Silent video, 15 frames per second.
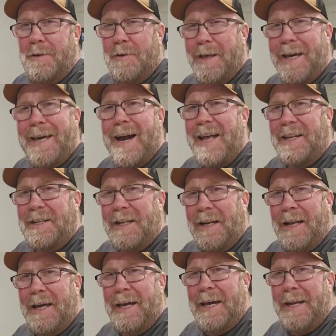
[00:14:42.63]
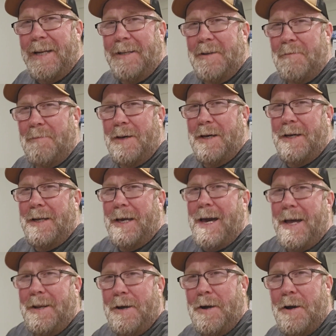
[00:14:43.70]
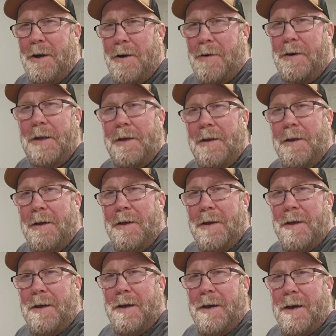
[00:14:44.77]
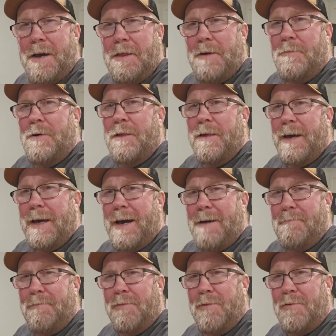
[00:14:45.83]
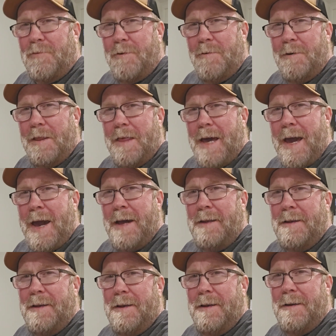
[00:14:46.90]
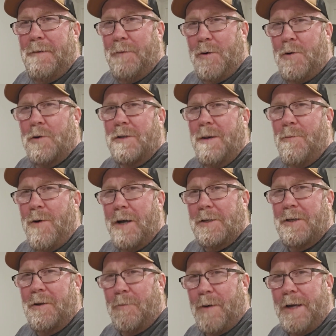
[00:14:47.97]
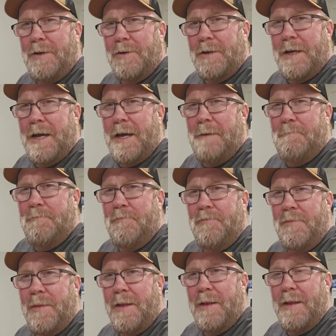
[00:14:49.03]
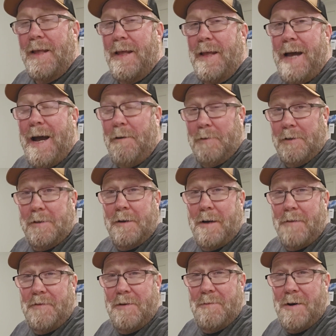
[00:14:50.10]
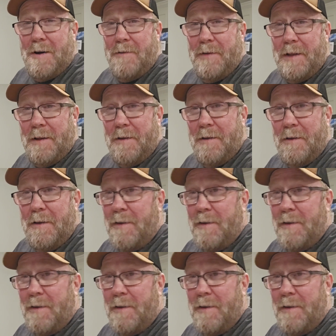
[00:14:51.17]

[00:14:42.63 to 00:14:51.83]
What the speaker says: So that kind of delayed a little bit. I got in a hurry. And then once I got through with that, of course, I'm watching the Ranger game. I was starving Marvin.